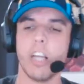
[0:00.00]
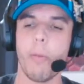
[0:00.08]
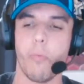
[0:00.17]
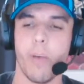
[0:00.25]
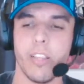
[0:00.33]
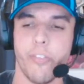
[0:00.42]

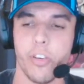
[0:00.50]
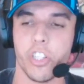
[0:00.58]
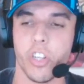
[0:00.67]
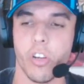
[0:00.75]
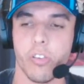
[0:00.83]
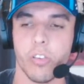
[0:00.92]
me when the footy
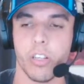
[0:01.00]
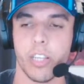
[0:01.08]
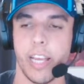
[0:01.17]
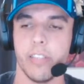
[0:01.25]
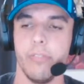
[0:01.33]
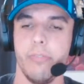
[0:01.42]
show got
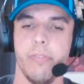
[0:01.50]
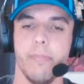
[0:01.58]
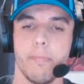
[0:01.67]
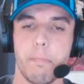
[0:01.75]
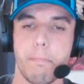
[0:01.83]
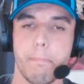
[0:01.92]
cancelled?
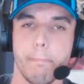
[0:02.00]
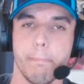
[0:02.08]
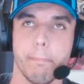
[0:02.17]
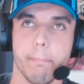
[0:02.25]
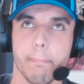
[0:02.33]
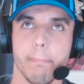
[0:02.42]

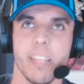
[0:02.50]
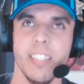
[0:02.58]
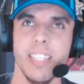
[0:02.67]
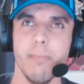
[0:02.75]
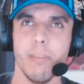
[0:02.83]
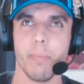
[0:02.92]
I
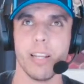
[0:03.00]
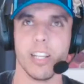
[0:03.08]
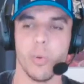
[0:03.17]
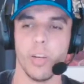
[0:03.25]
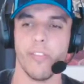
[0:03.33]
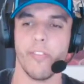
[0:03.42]
think it might have been
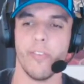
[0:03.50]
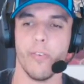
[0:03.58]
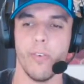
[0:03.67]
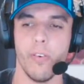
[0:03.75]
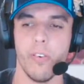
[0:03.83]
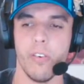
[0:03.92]

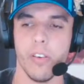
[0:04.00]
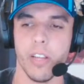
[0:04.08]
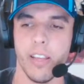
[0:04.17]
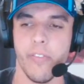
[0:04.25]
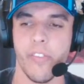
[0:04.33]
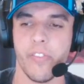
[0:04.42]

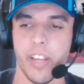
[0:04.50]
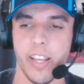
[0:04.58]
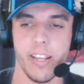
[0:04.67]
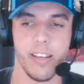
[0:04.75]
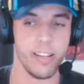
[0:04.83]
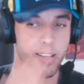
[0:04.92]
2014,
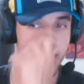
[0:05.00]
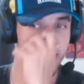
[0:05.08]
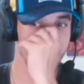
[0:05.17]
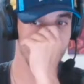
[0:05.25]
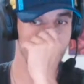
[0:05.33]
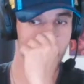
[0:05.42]
15,
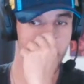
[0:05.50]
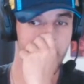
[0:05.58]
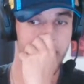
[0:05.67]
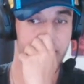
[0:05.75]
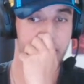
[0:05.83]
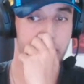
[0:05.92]
maybe?
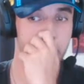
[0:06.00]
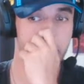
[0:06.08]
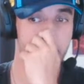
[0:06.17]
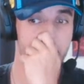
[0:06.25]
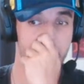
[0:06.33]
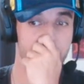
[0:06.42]

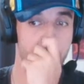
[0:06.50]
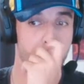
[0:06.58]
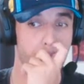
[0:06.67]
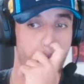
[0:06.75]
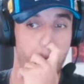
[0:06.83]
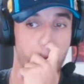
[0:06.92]

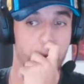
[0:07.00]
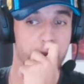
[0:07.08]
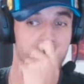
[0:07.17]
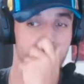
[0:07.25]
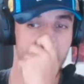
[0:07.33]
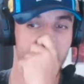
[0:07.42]
Yeah, the
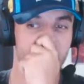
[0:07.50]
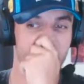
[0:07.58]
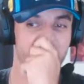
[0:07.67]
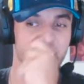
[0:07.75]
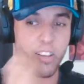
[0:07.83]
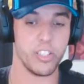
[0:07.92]
show's nothing
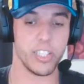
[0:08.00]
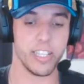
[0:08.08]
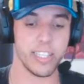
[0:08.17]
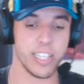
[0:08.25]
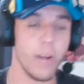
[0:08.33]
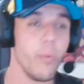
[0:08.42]
without the
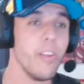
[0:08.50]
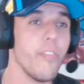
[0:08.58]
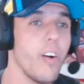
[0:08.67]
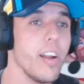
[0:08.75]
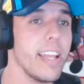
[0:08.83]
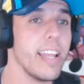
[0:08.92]
OGs. I want to
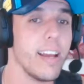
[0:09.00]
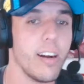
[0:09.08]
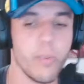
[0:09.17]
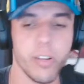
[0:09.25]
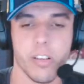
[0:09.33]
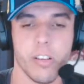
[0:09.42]
find out.
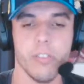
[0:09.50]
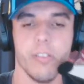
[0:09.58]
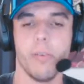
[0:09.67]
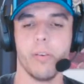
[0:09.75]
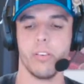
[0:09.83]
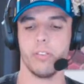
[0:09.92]
I want to
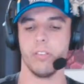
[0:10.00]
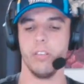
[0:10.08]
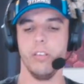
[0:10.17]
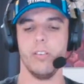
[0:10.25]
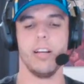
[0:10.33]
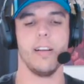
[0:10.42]
Google
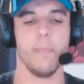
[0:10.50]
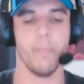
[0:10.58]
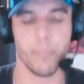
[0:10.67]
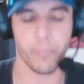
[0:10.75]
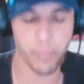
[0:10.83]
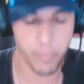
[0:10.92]
it. I
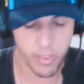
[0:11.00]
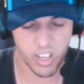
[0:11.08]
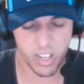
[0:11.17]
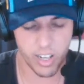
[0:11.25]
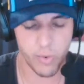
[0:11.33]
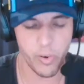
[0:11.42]

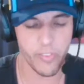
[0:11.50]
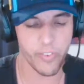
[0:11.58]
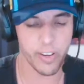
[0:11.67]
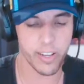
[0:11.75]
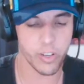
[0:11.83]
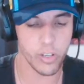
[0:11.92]
want to
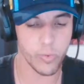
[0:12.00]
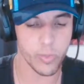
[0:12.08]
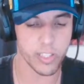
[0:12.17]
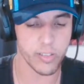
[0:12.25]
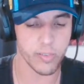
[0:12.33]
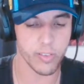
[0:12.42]
find out who
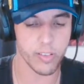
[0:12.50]
was the